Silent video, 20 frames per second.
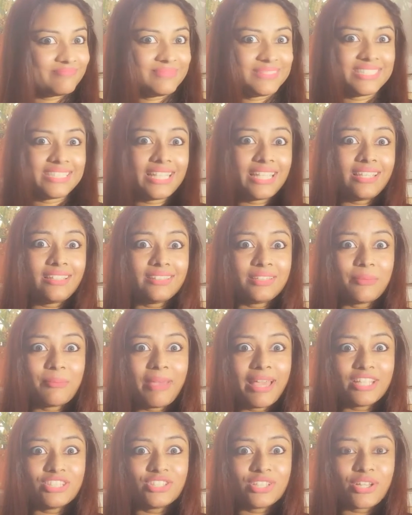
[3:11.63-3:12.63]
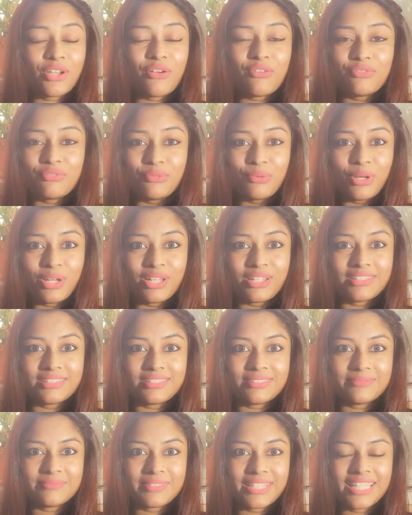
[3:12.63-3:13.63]
see the magic of
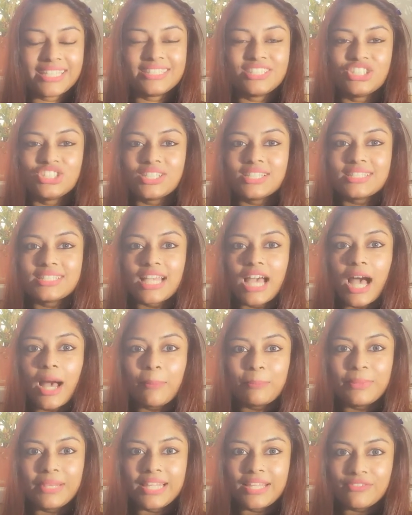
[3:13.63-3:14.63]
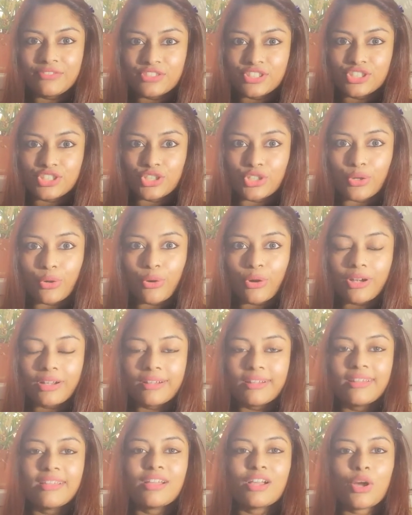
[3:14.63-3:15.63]
word. It just uplifts your
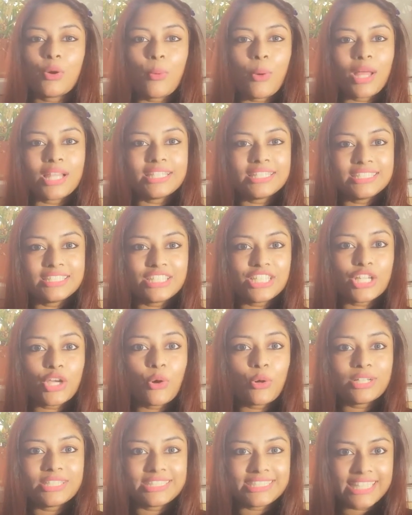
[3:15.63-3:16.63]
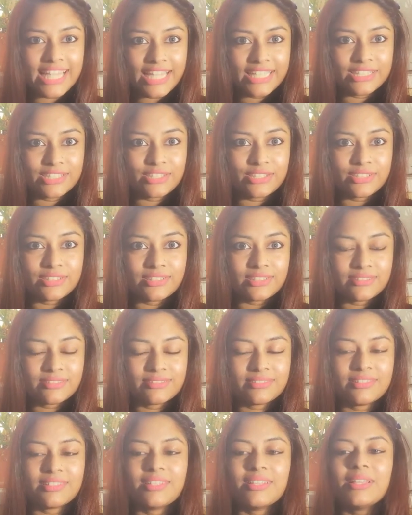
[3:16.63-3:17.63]
quality or standard.
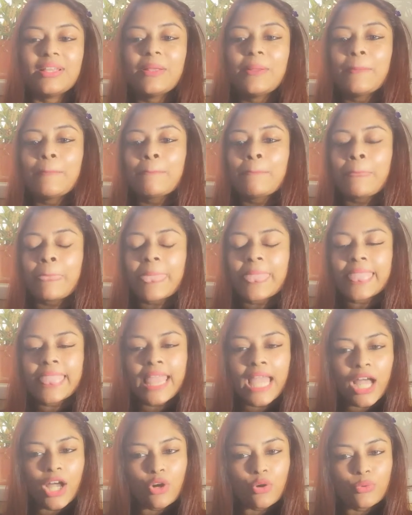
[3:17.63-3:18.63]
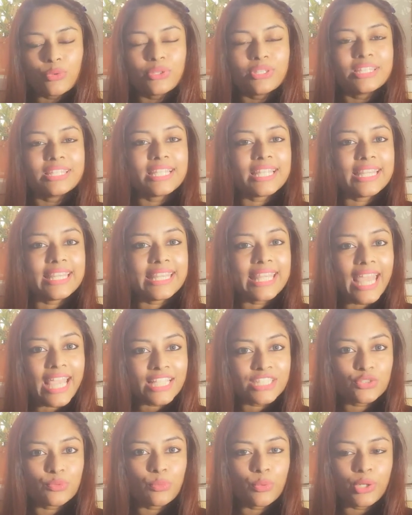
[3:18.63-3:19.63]
Now the
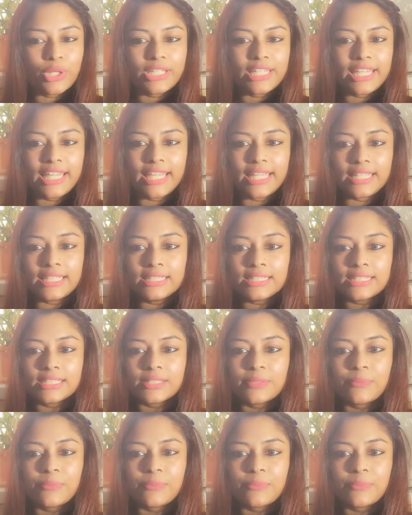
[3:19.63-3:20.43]
next word is